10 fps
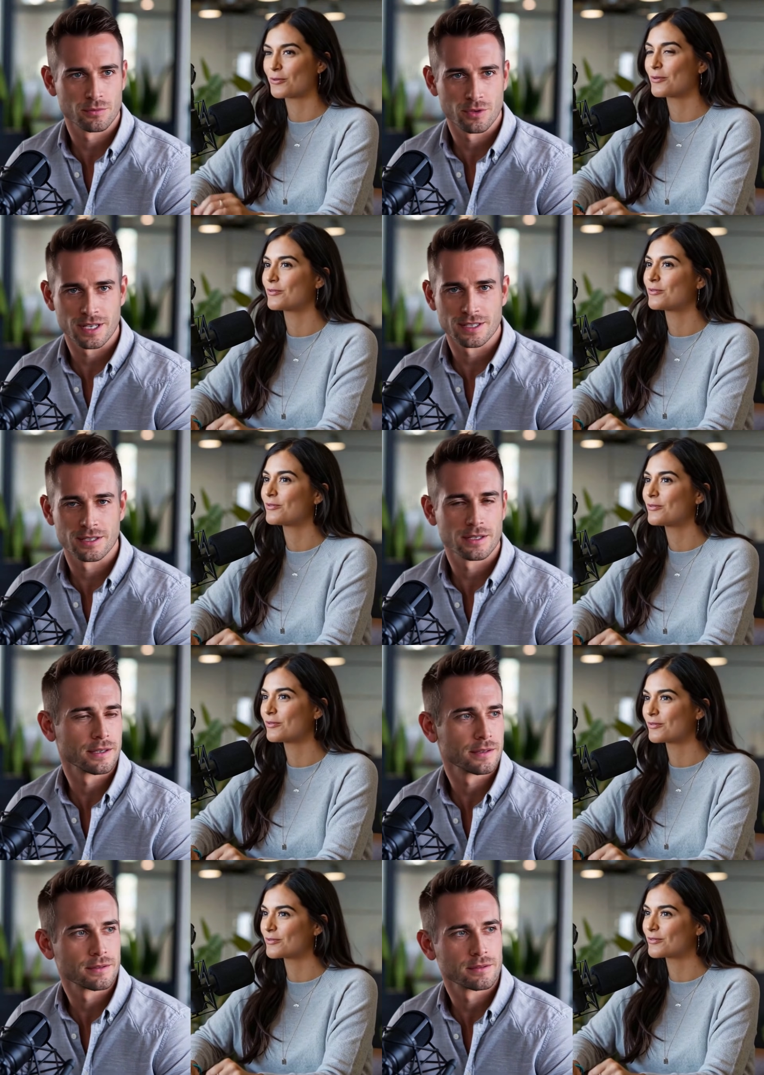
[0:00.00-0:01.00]
Speaker 1: Right.
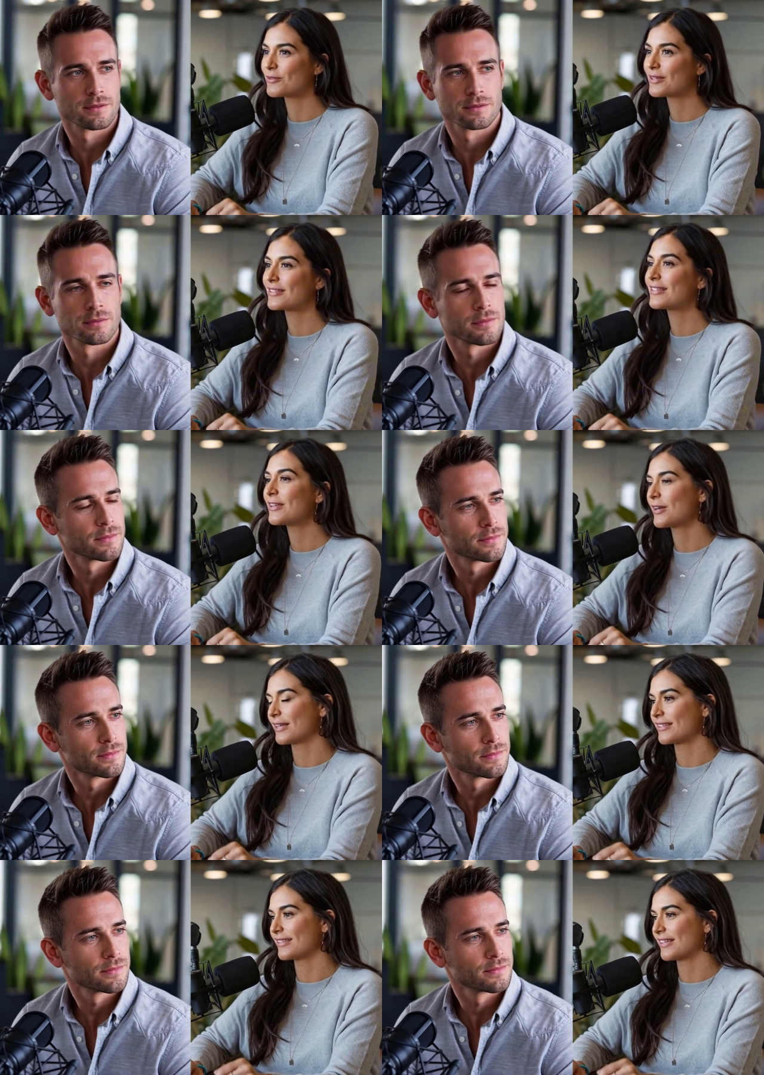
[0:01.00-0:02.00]
Speaker 2: It's
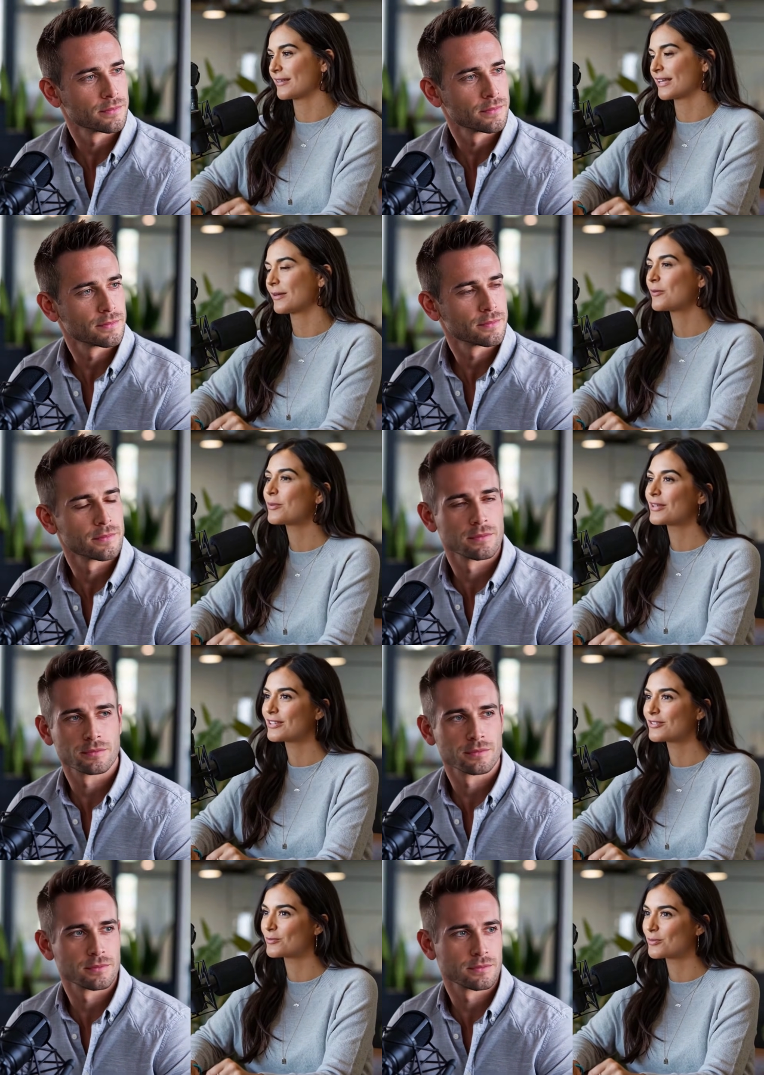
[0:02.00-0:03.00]
starting to sound like we
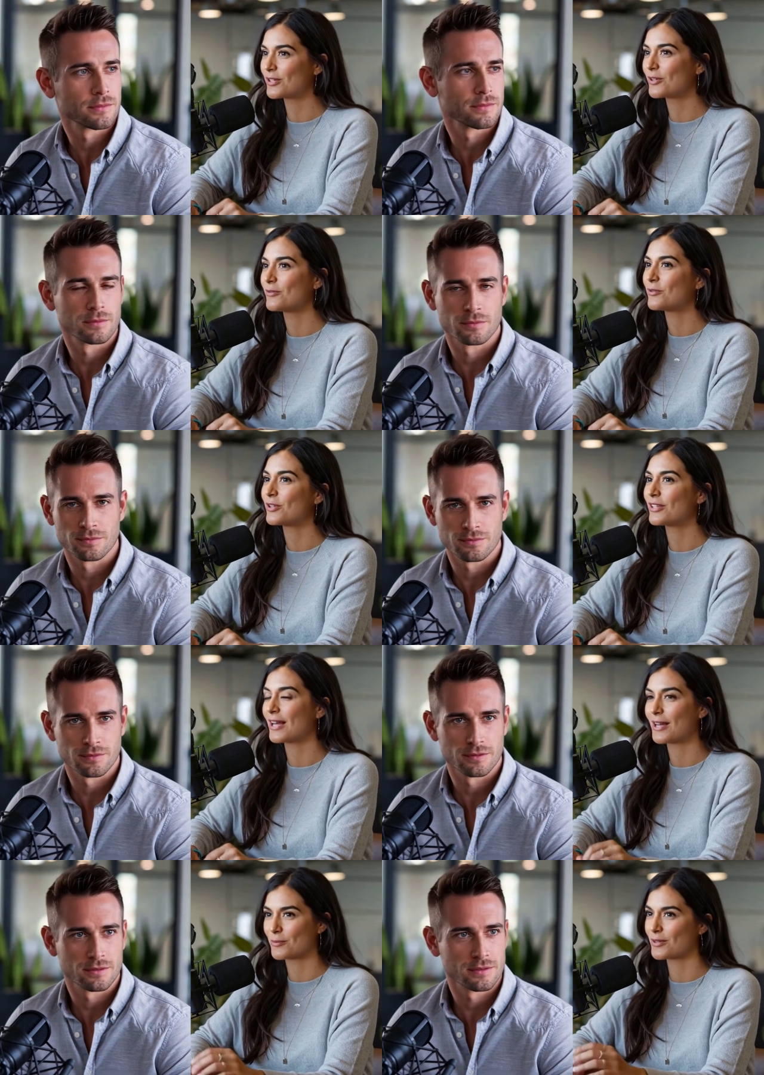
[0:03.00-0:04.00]
need a superhero for a
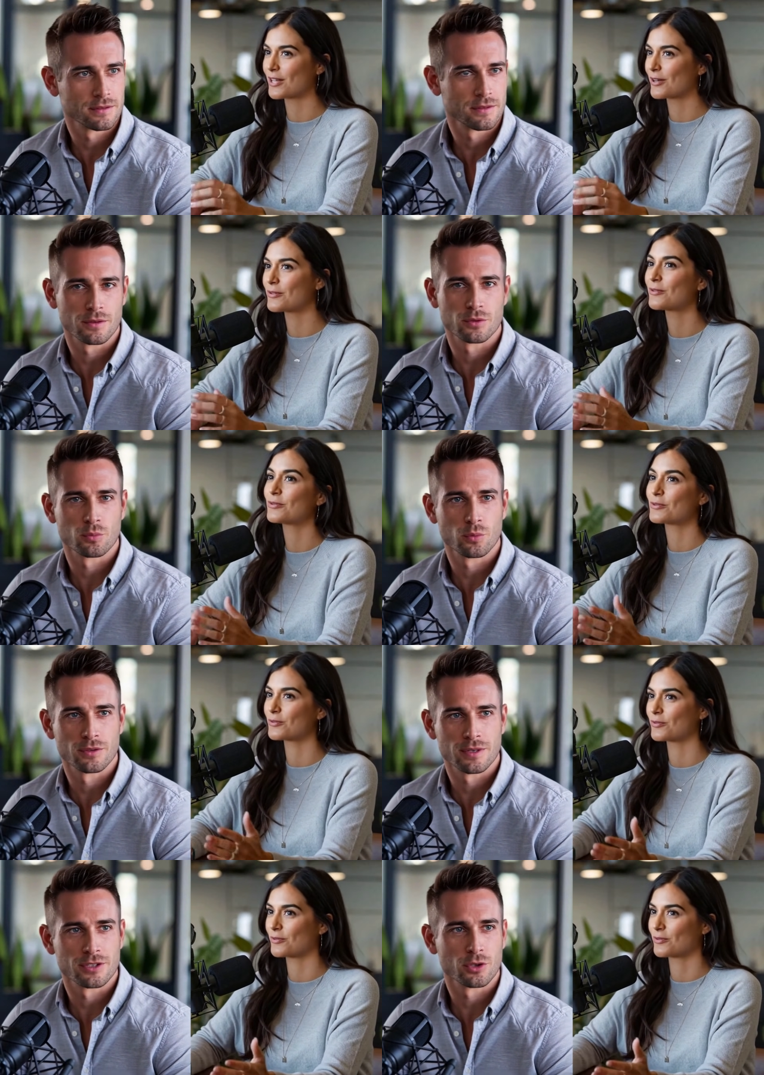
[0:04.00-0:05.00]
gut up there.
Speaker 1: Well,
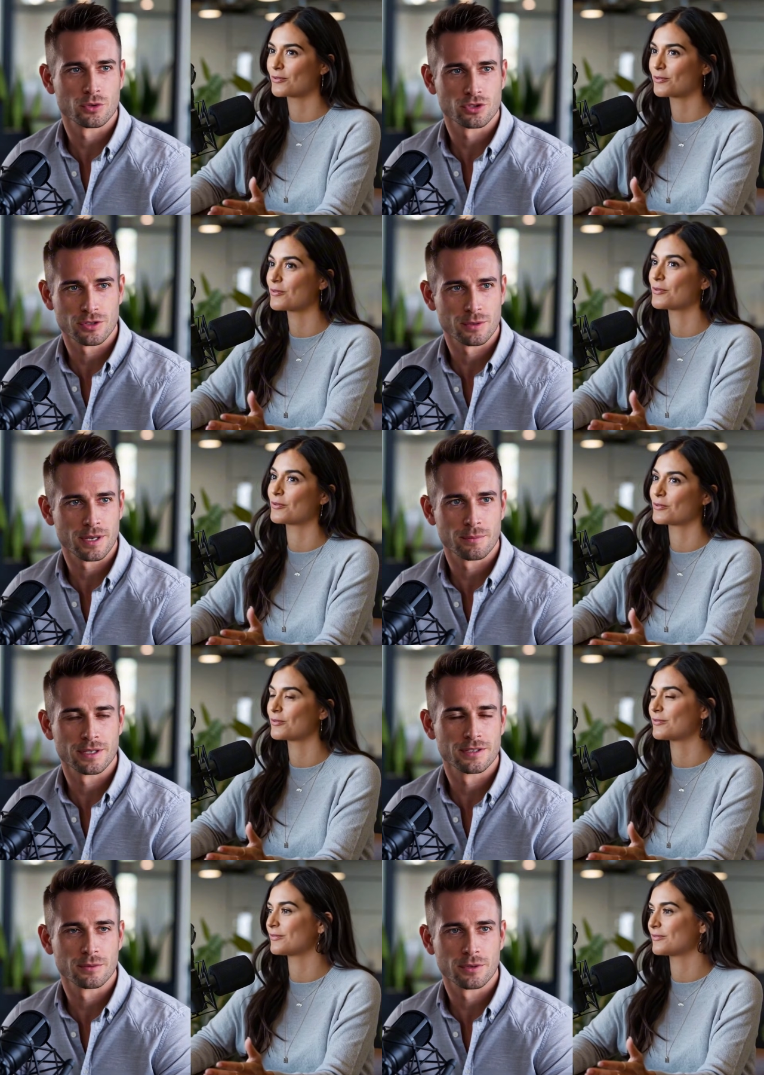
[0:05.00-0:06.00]
what if I told you there might
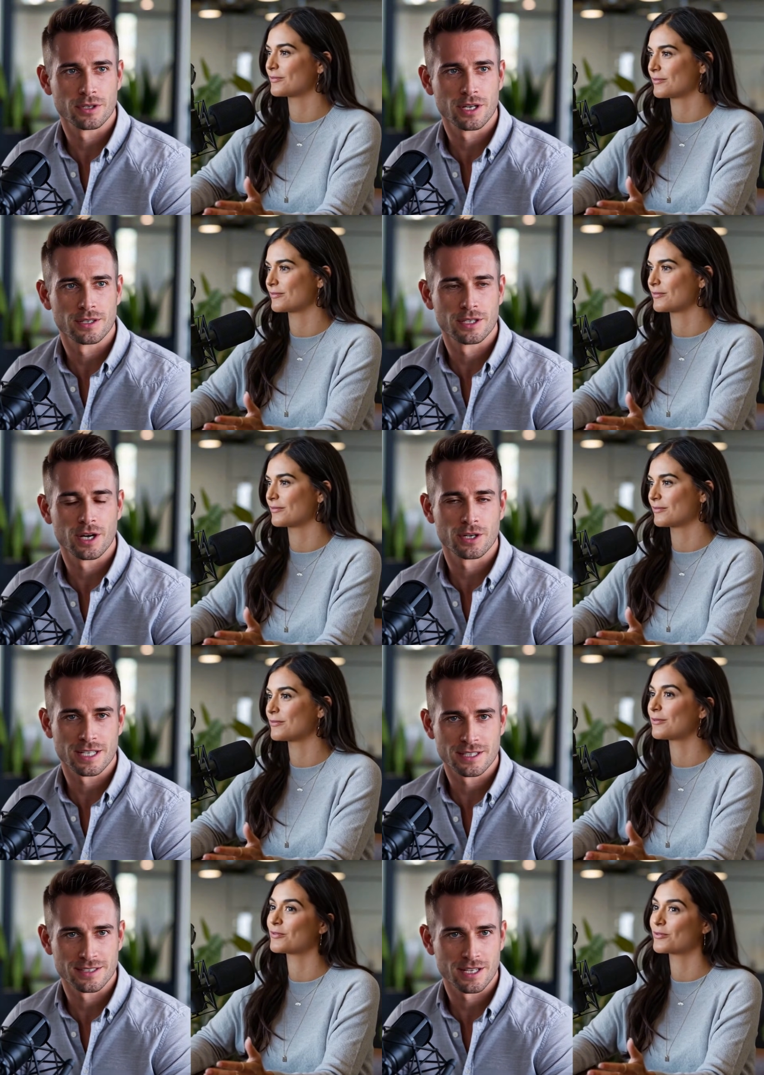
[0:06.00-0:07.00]
be some gut
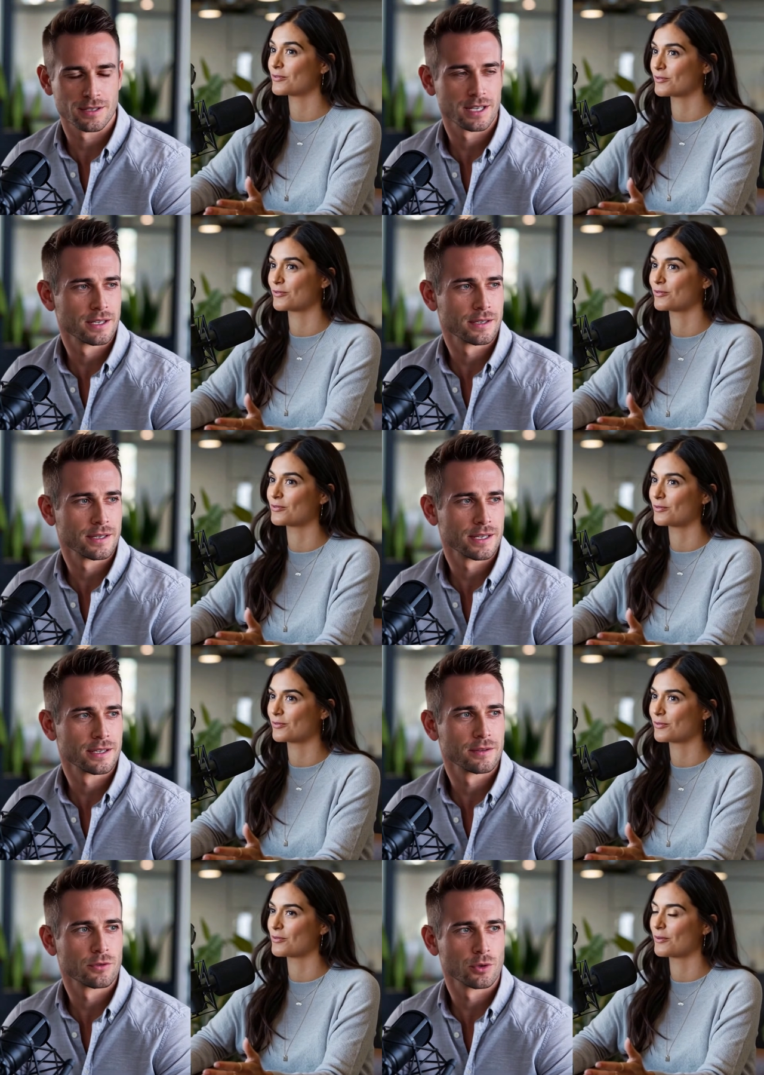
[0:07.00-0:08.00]
guardians out there
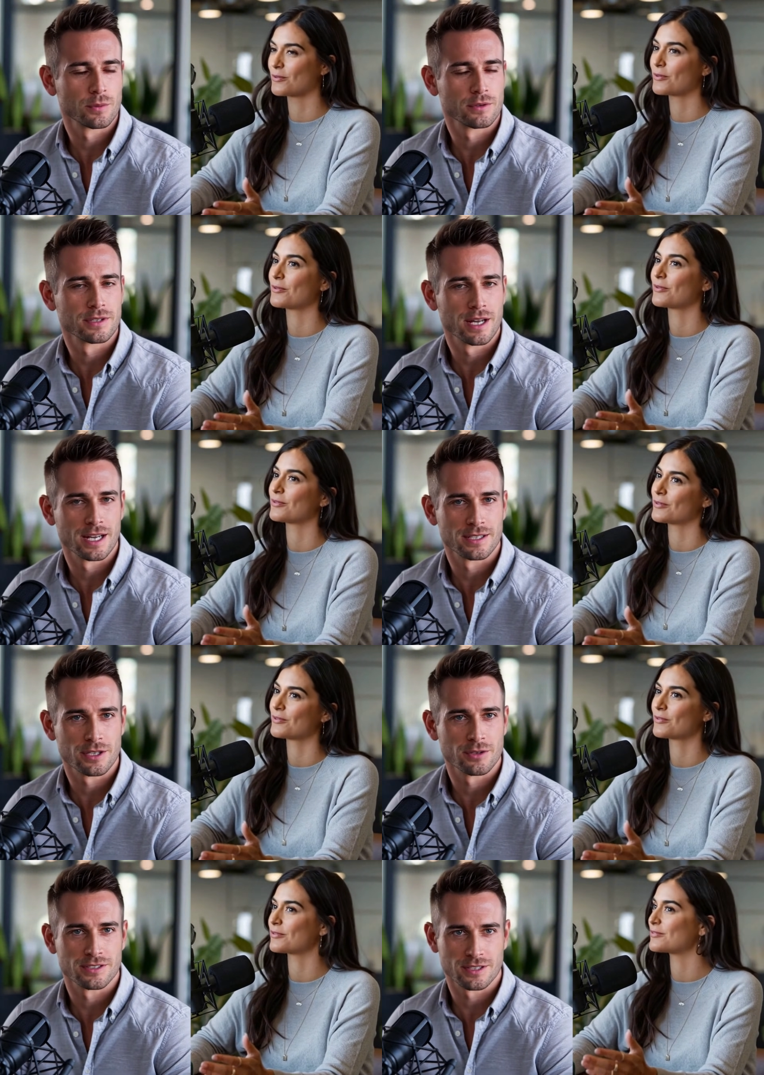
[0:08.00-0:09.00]
in the form of
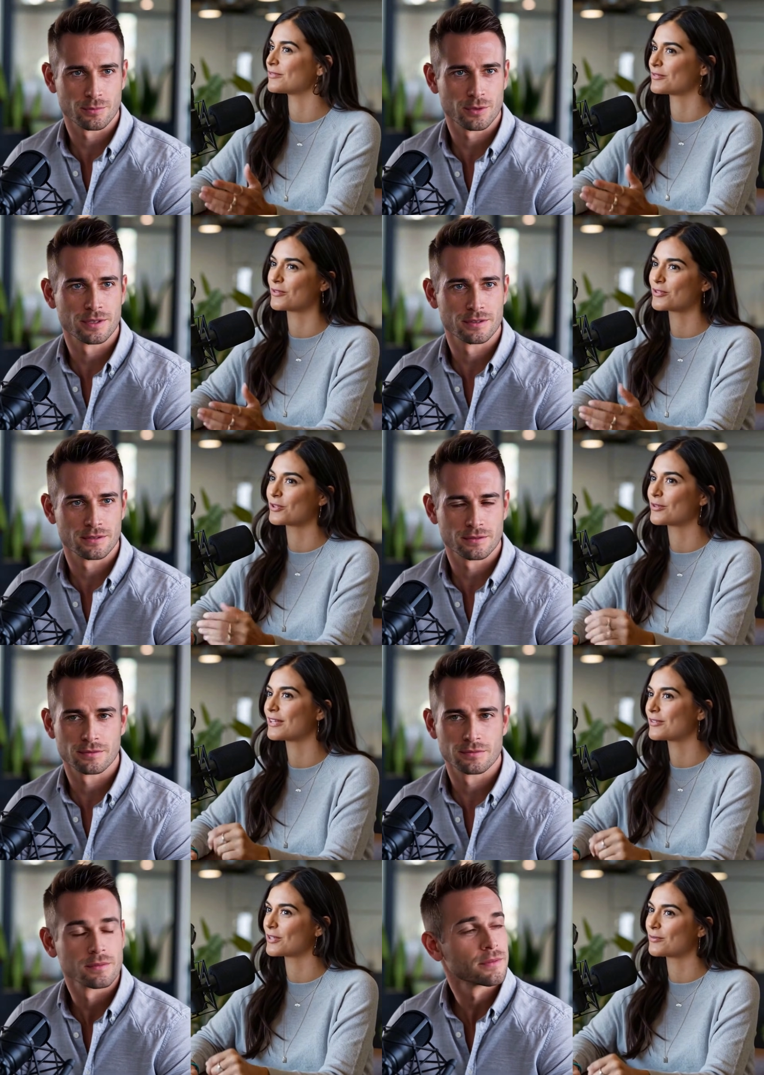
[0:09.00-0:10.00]
dietary supplements? So
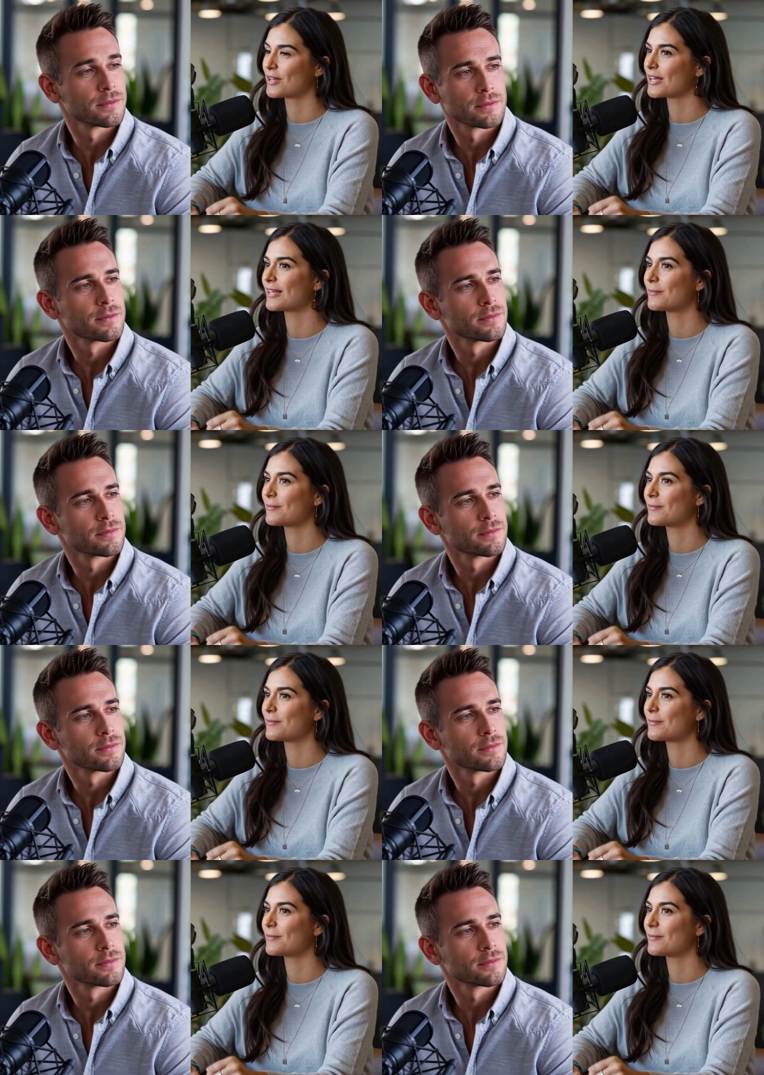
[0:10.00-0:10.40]
that's what I'm talking